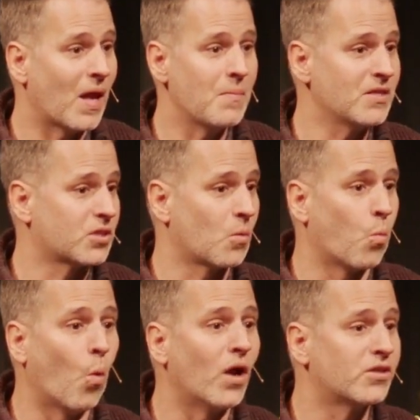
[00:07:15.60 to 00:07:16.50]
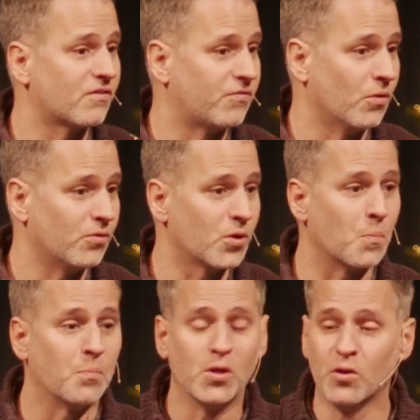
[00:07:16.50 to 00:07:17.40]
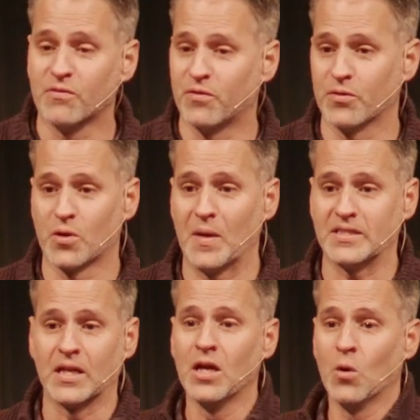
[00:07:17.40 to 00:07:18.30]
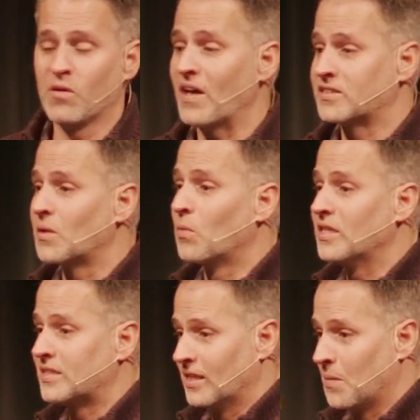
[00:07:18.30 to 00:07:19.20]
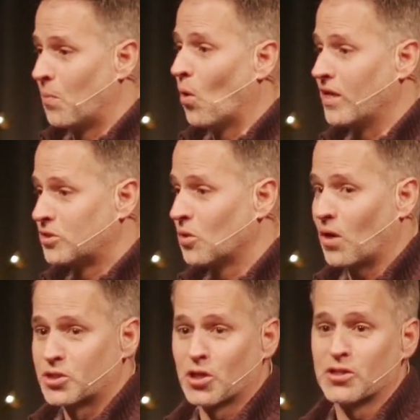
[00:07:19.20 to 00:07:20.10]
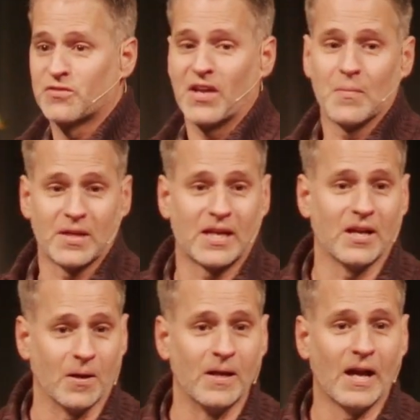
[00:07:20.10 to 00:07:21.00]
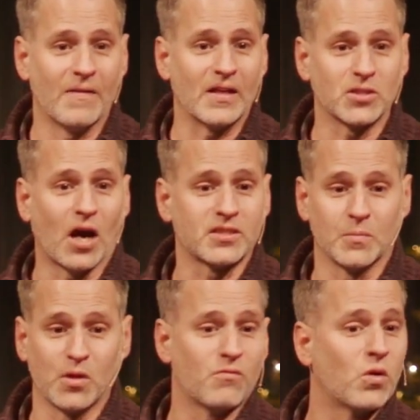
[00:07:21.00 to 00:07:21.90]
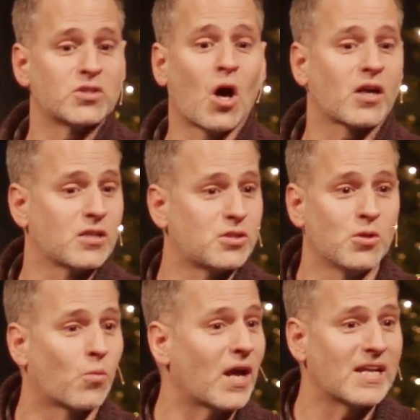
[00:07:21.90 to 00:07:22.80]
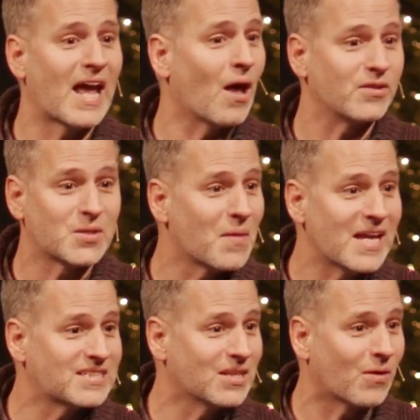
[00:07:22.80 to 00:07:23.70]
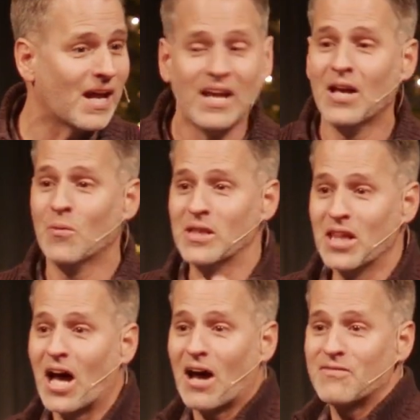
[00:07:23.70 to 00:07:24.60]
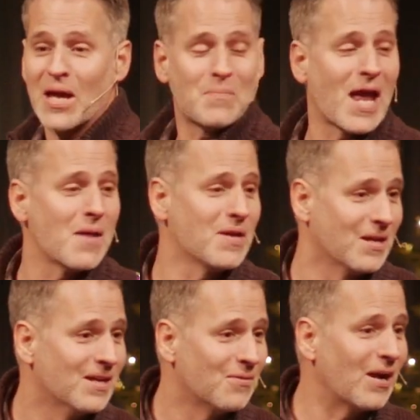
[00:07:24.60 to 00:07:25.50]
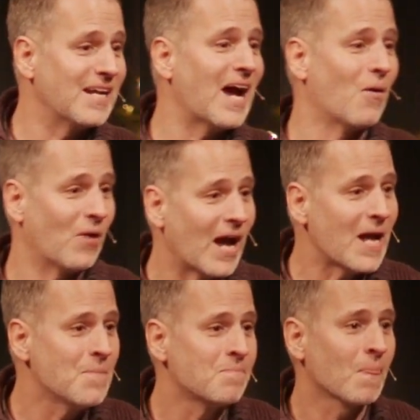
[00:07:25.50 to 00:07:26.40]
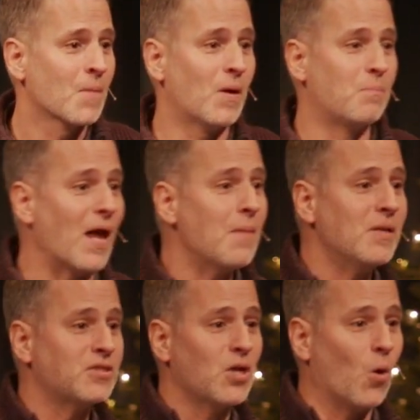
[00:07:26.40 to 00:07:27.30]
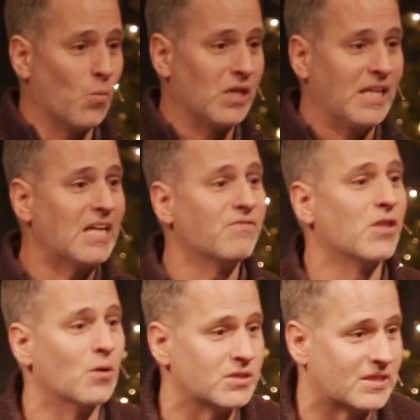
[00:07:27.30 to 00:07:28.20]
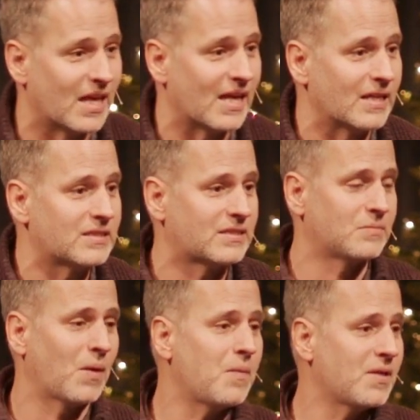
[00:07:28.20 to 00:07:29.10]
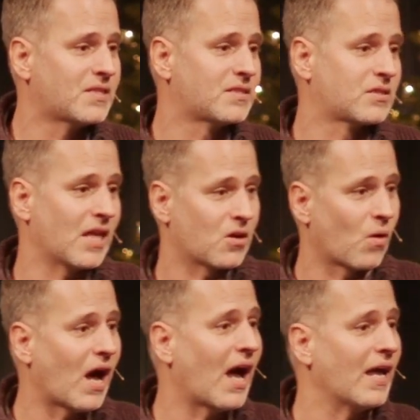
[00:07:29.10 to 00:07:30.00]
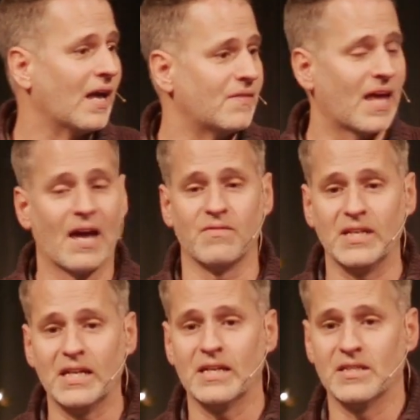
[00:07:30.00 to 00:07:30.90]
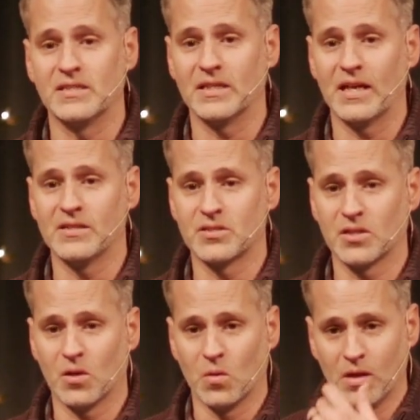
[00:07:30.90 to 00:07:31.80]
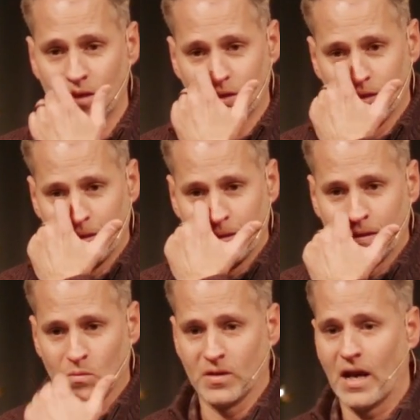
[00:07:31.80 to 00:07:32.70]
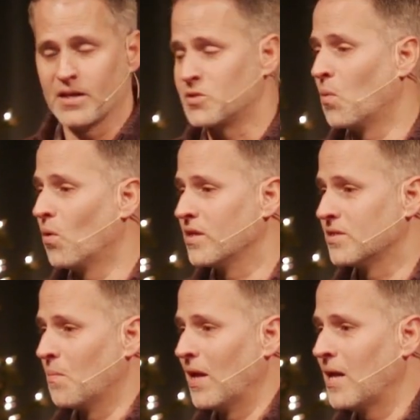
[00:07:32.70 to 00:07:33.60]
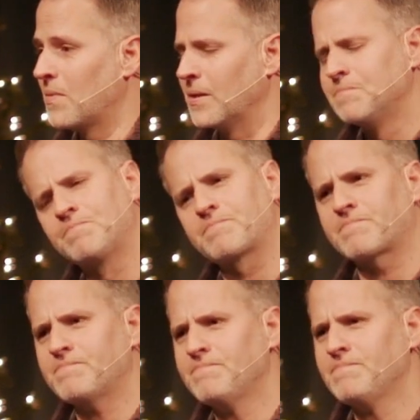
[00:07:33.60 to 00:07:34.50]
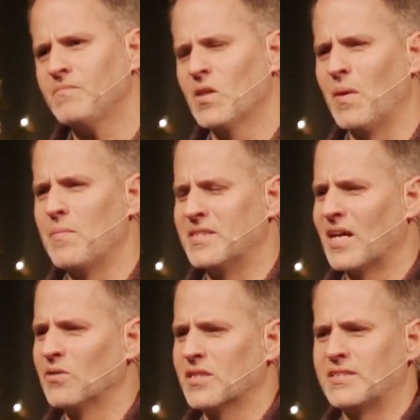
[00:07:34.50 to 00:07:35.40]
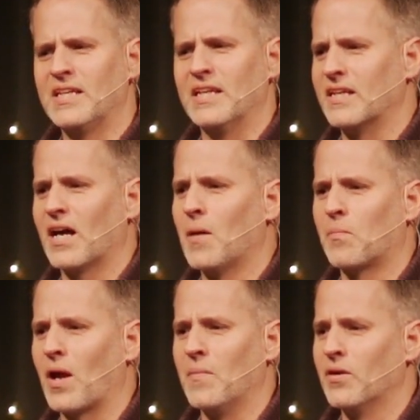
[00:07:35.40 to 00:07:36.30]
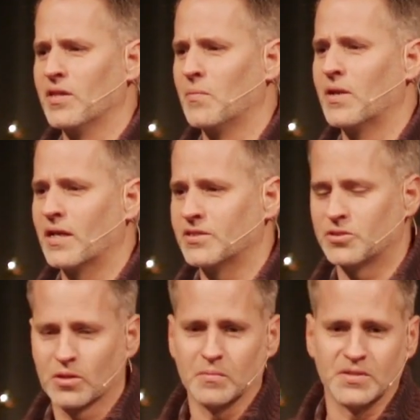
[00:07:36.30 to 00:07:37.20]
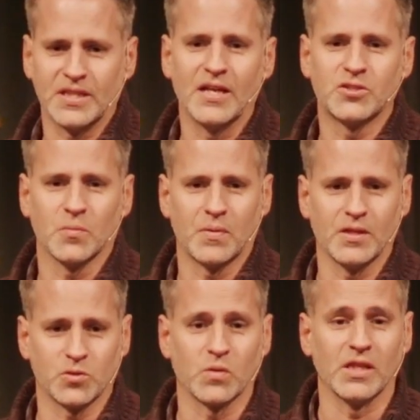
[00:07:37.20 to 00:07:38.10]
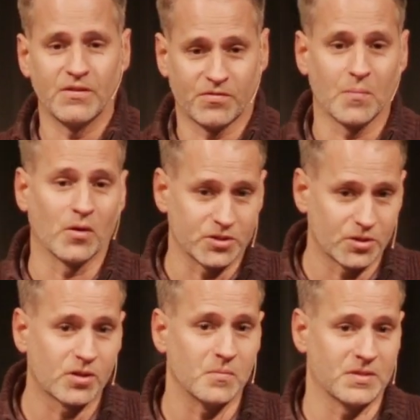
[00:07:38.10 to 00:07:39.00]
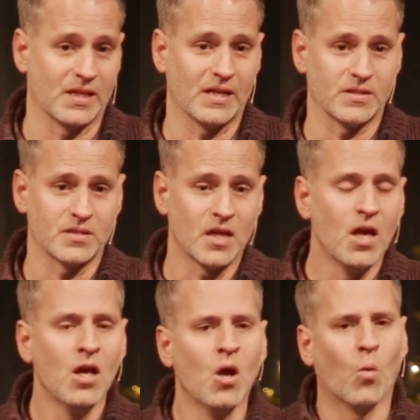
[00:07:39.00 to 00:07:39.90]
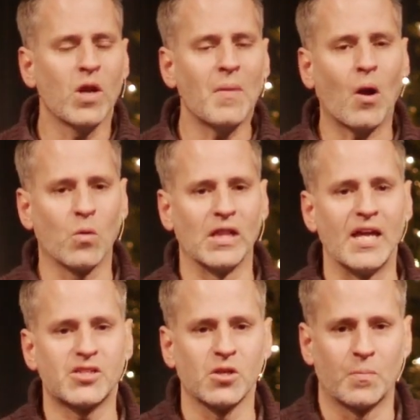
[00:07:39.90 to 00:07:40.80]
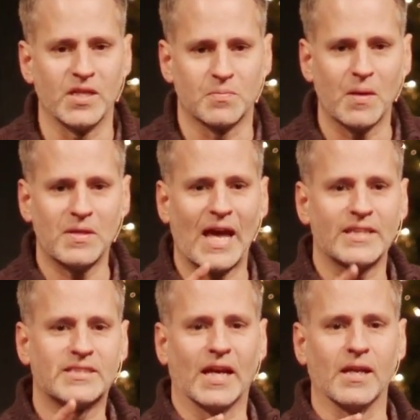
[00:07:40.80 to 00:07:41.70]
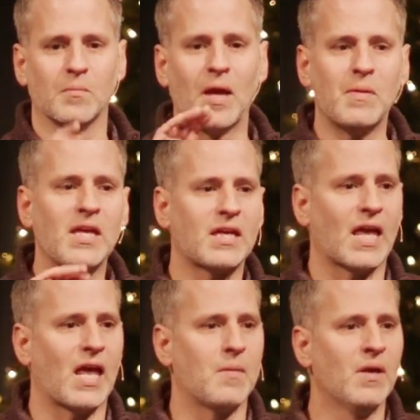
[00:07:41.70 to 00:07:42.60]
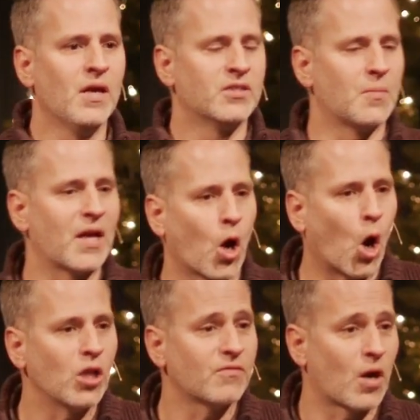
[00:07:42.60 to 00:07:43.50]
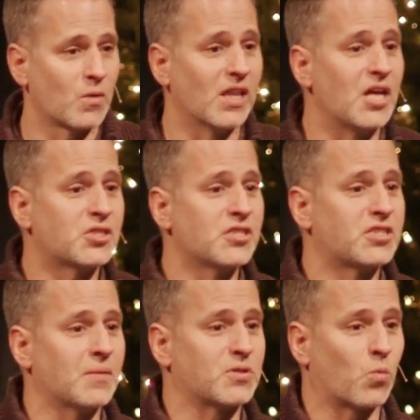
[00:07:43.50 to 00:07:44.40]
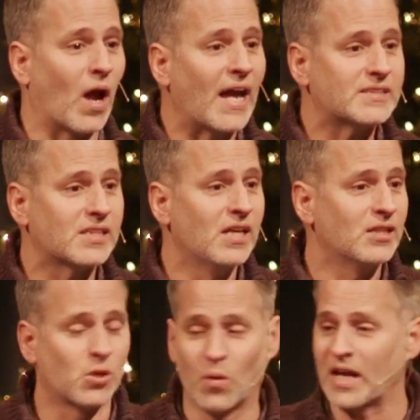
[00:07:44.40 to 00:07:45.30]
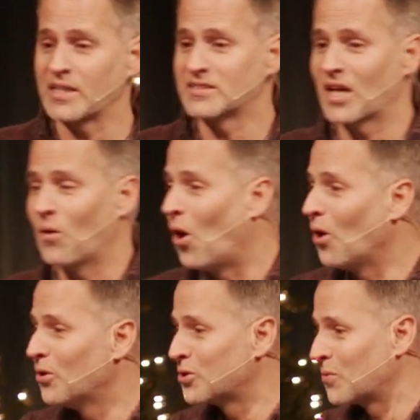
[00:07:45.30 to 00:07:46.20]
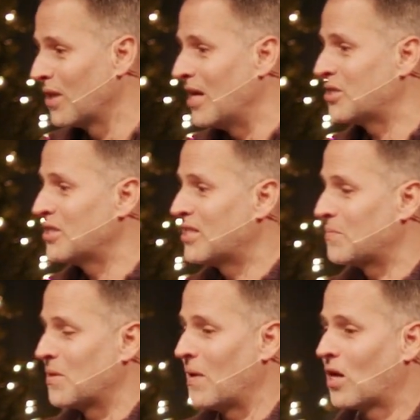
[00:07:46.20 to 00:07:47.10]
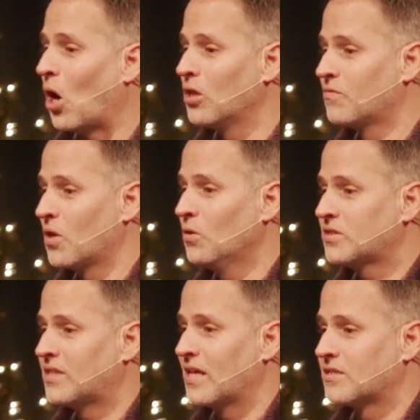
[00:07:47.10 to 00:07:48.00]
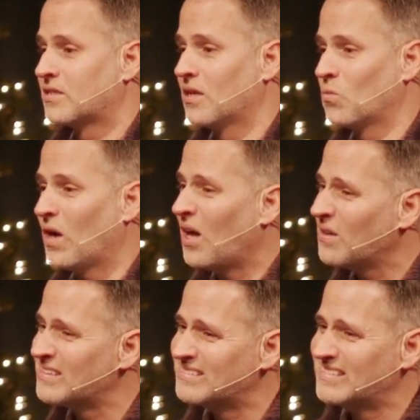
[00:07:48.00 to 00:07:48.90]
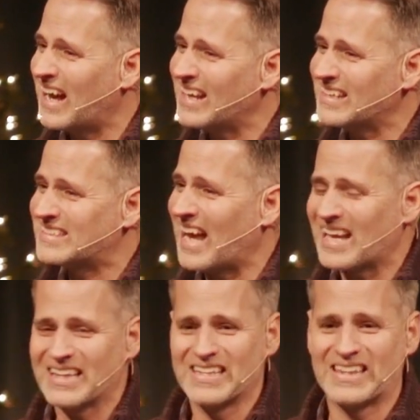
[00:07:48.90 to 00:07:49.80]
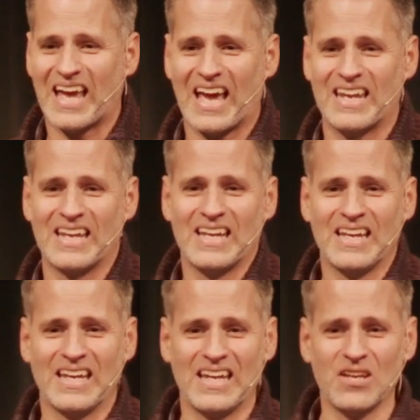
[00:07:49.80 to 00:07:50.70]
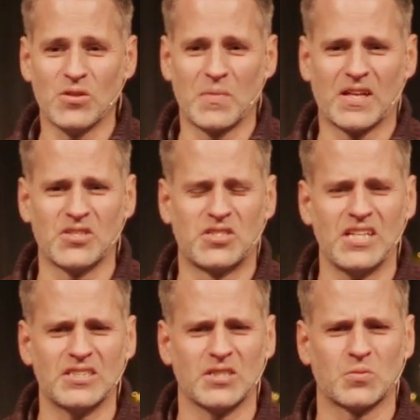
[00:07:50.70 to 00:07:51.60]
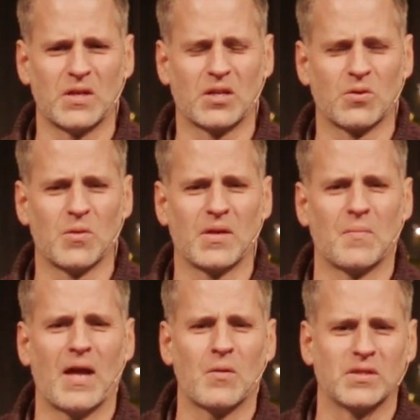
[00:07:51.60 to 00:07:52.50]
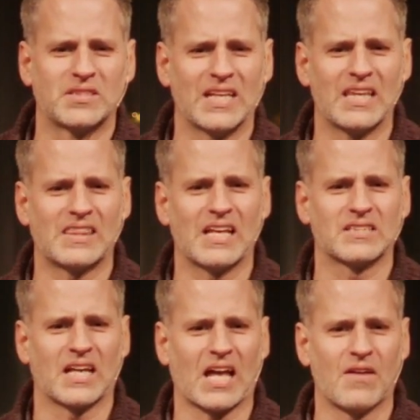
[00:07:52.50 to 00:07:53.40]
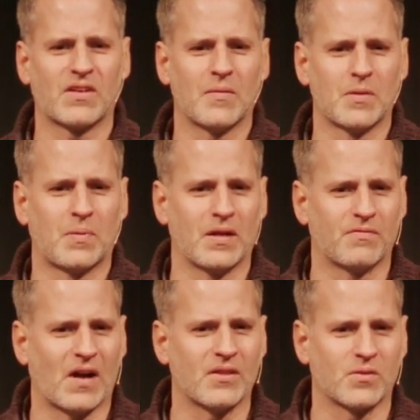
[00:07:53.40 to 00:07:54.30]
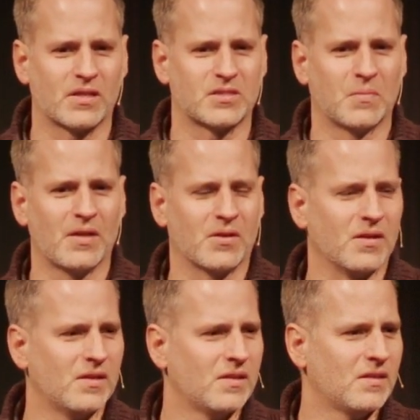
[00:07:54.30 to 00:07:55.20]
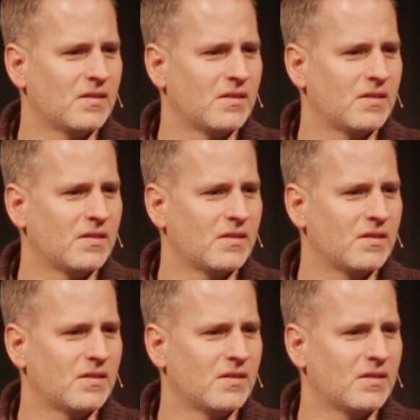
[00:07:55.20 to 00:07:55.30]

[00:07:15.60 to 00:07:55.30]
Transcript: Babies are wonderful, they're beautiful, they're amazing. We've had some recently born into our church family here, and that's awesome. You have one talking to you right now. It's amazing, right? We love that baby right now, right? But babies don't relieve those things. Babies, they cry and they have needs. And so when God is born as a baby, the baby tells us he didn't come primarily to bring us circumstantial peace, relief from our circumstances. What about relational peace? Maybe that's it. Maybe he came to make all of our relationships right, to reconcile all those relationships and make all of those things good. Well, not exactly that either, because Jesus, when he grew to be a man, would say things like, "I've come to pit father against mother